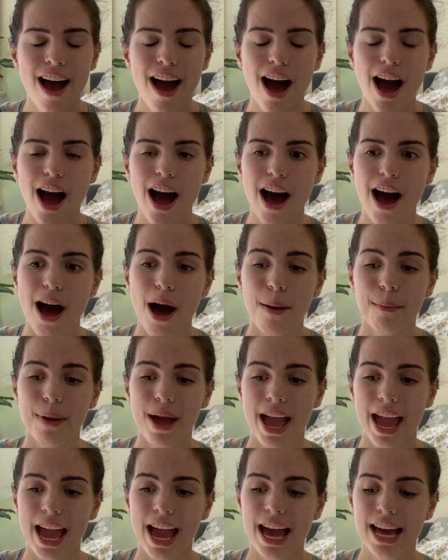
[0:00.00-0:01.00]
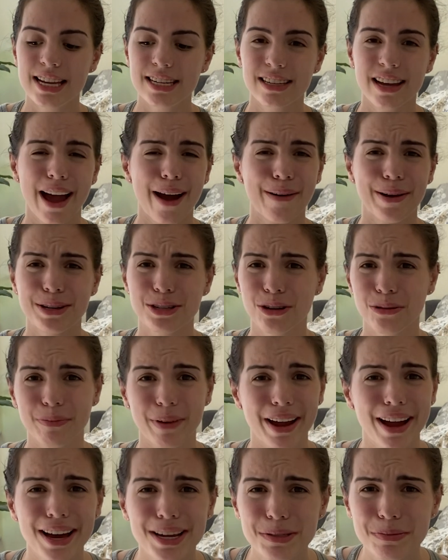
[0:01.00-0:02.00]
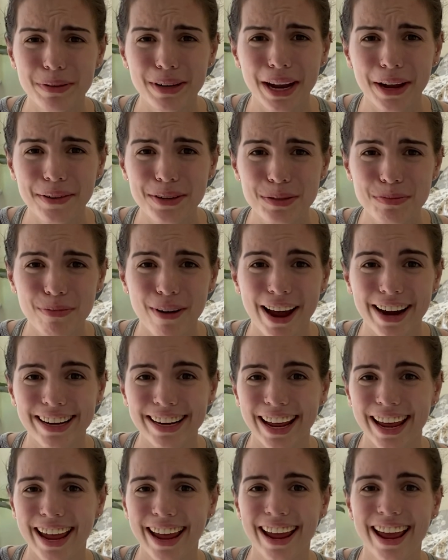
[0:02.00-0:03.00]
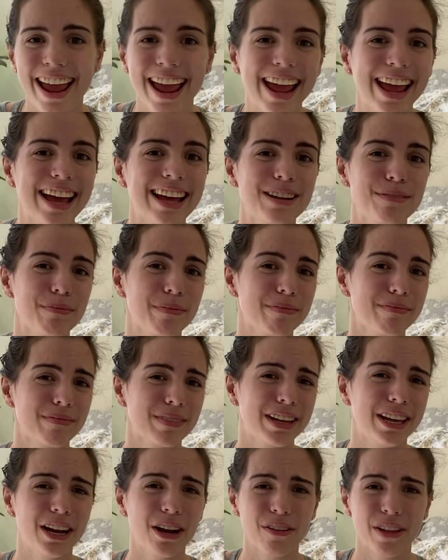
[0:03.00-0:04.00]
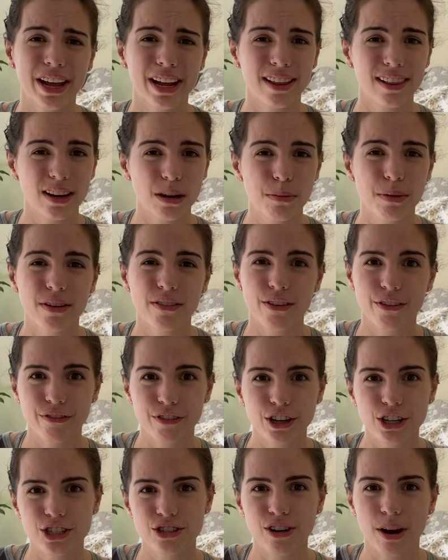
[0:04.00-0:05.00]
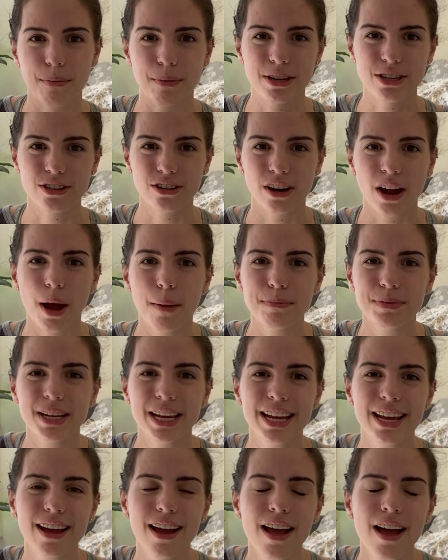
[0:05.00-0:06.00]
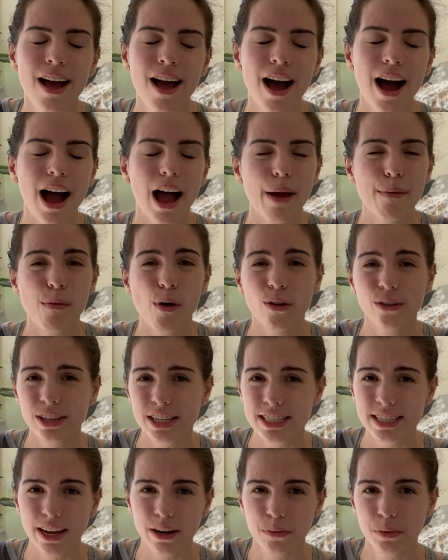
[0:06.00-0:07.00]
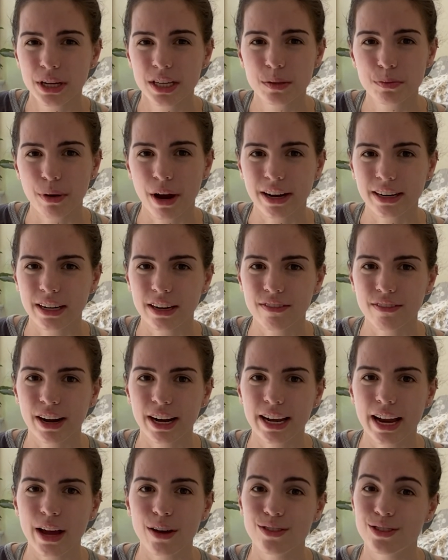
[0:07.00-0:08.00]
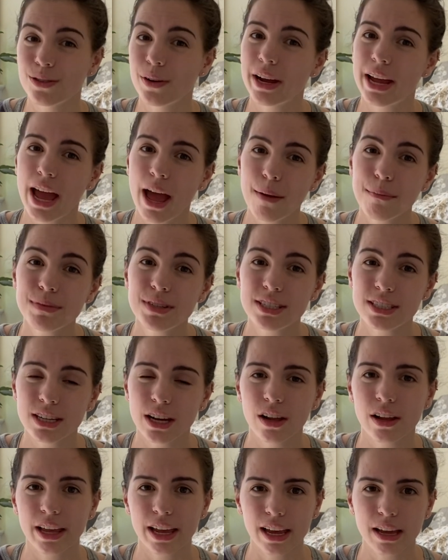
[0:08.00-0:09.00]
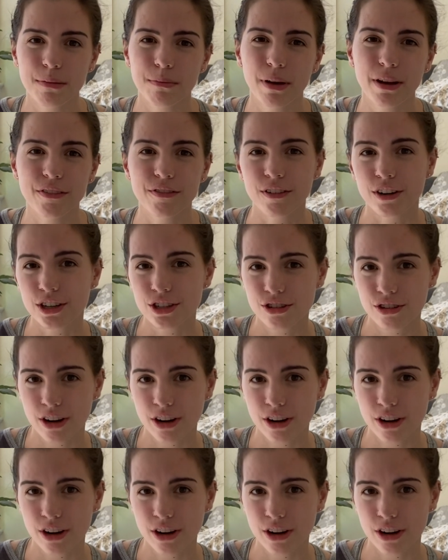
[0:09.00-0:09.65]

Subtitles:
and how I told my husband I was pregnant, and, a little bit of a first trimester update. I'm only 10 weeks pregnant right now, so I am still in my first